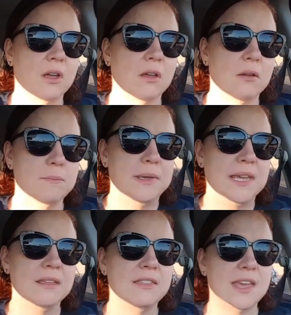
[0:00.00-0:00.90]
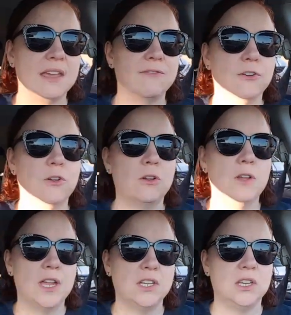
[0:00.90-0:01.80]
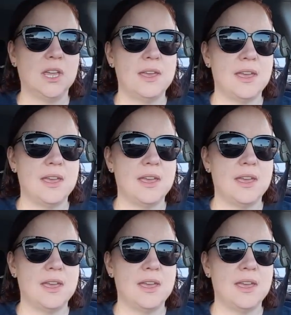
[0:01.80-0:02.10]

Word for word: Um, being thankful and,